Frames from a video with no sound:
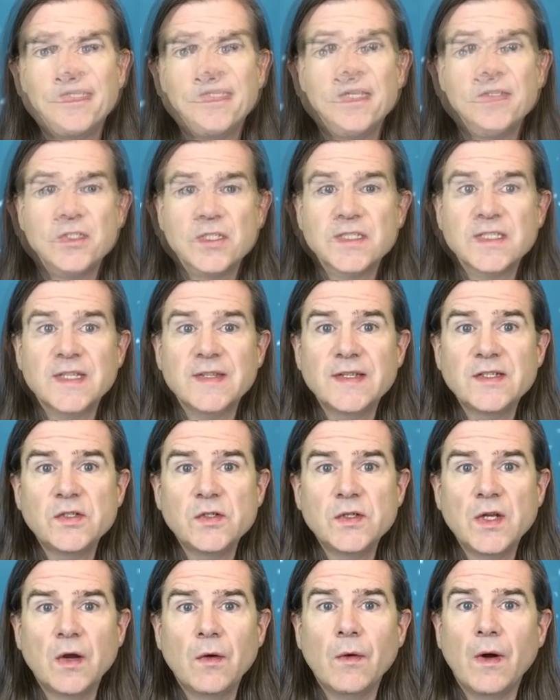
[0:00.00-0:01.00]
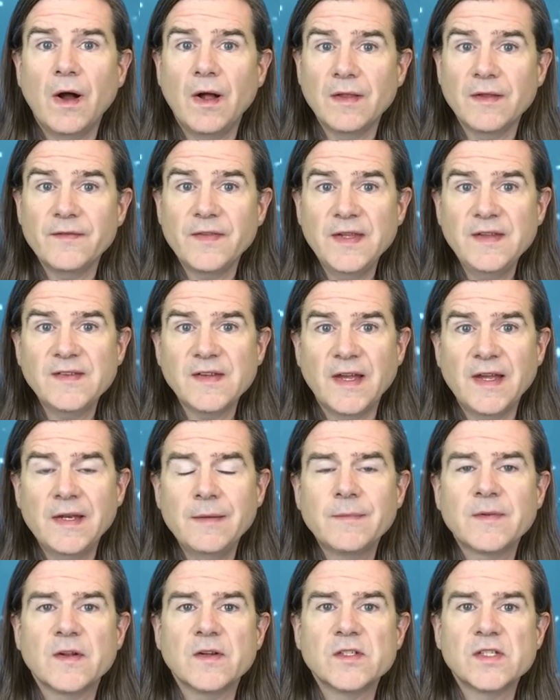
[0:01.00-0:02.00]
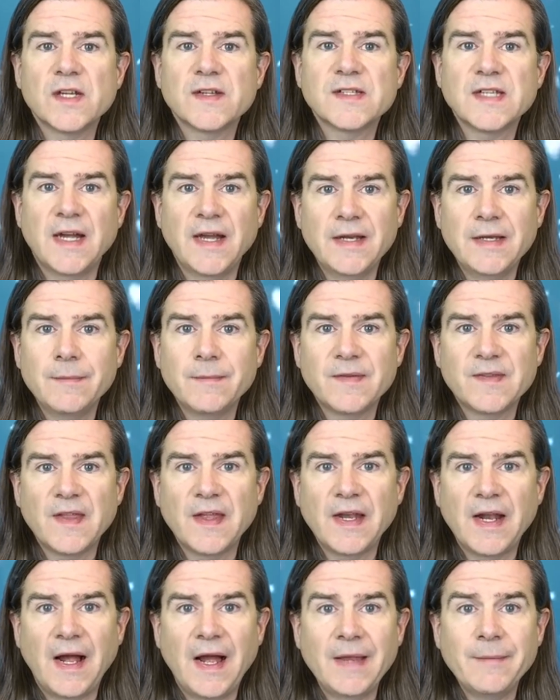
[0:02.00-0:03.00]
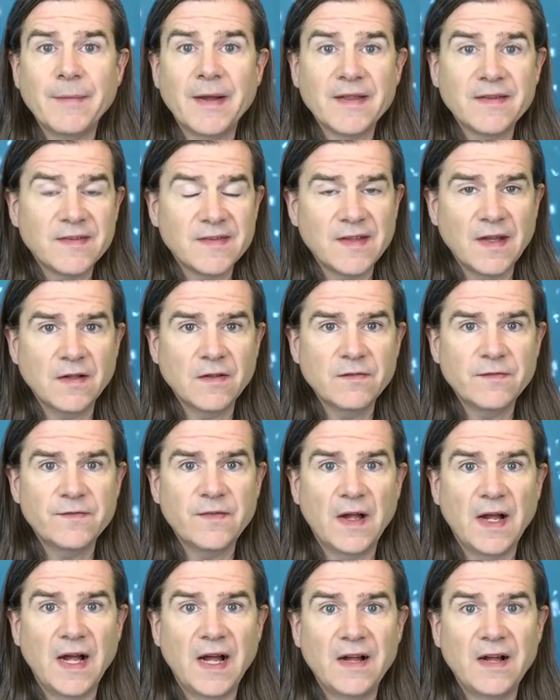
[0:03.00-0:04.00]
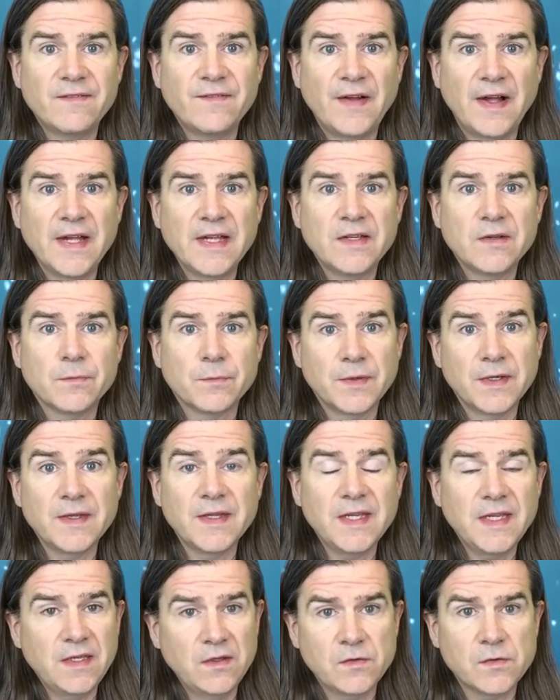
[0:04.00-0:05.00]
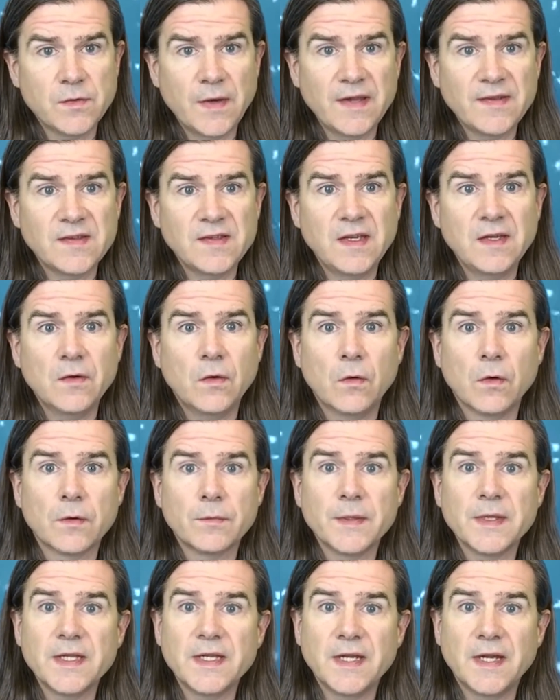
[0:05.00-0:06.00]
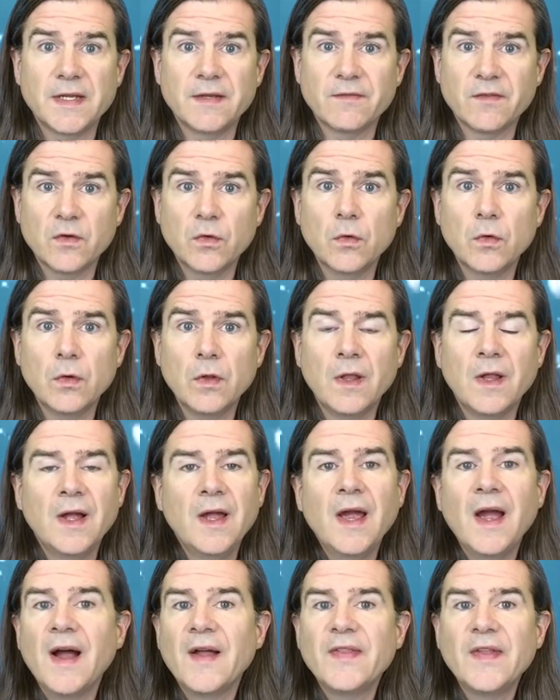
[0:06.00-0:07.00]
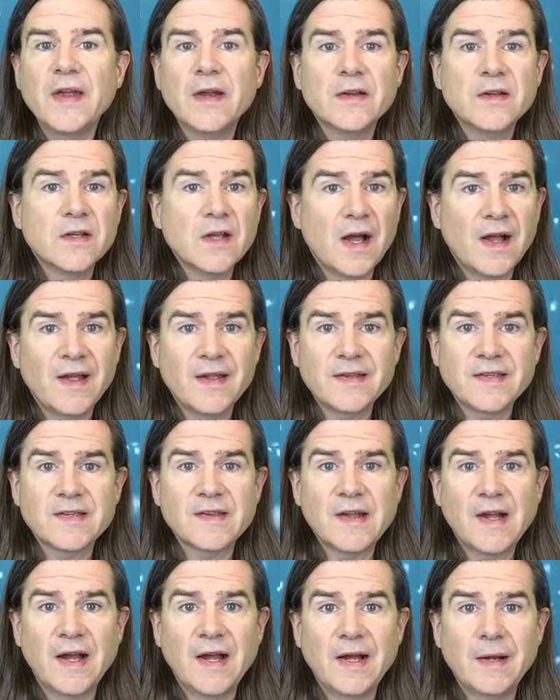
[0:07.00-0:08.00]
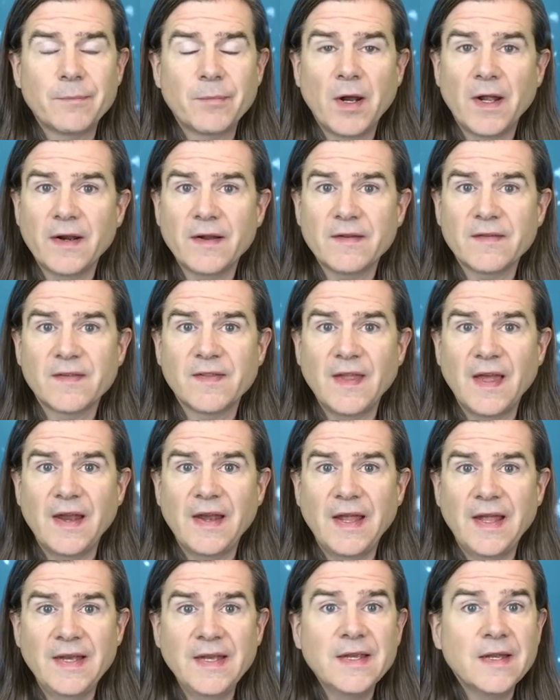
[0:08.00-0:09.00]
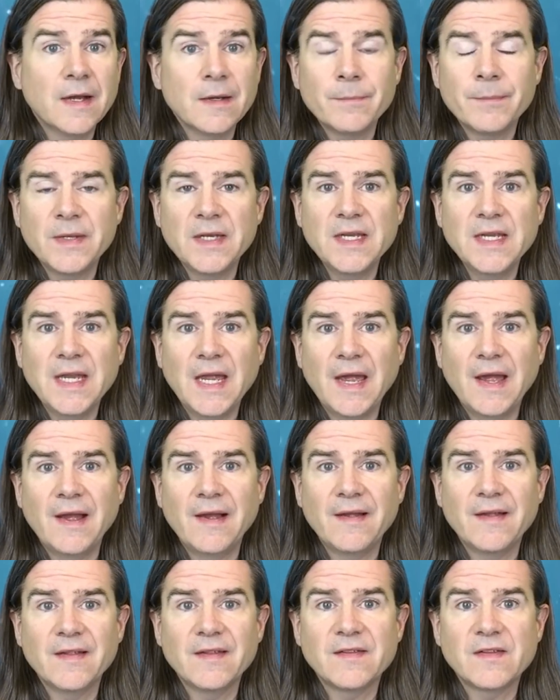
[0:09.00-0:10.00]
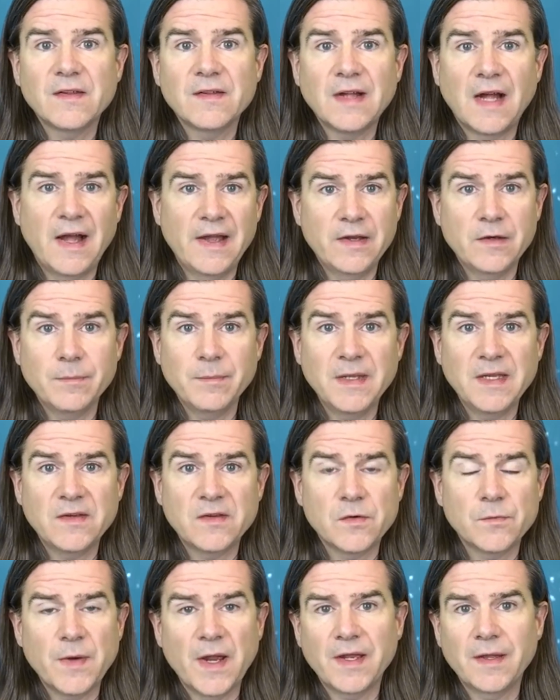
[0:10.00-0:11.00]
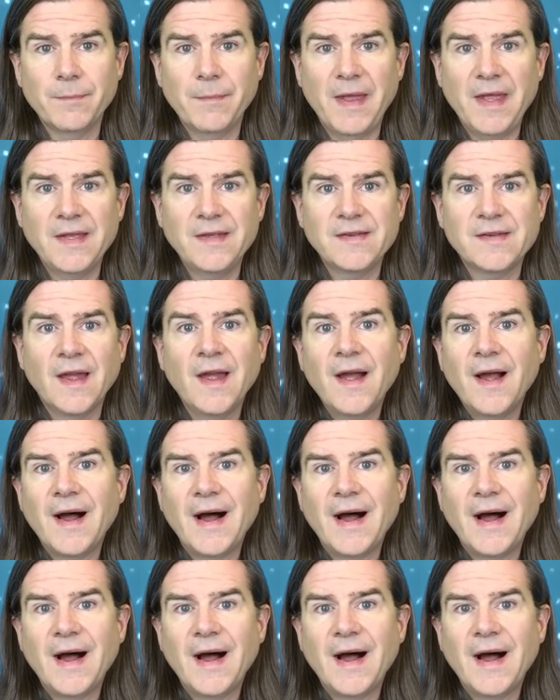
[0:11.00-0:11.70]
Now, just to let you know, all of these items are just items that I myself find really interesting or really kind of cool. They are not products that any company has hired me to recommend.